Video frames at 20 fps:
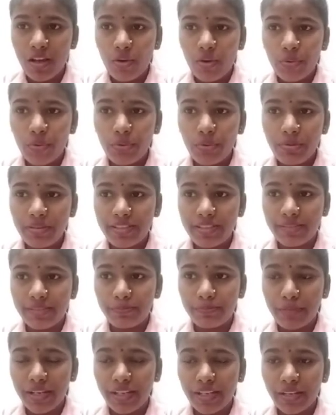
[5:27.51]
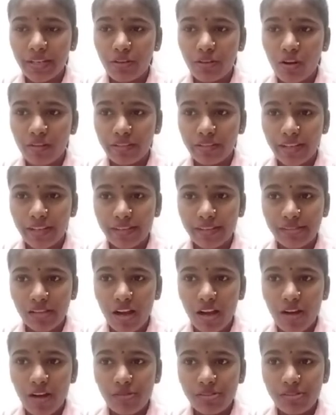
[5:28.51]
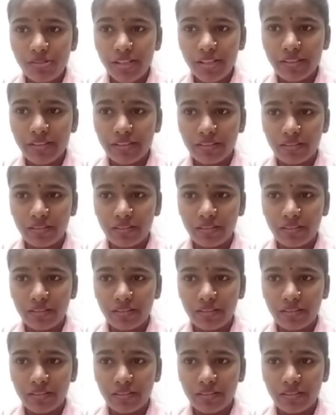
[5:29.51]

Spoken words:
who is making contacts outside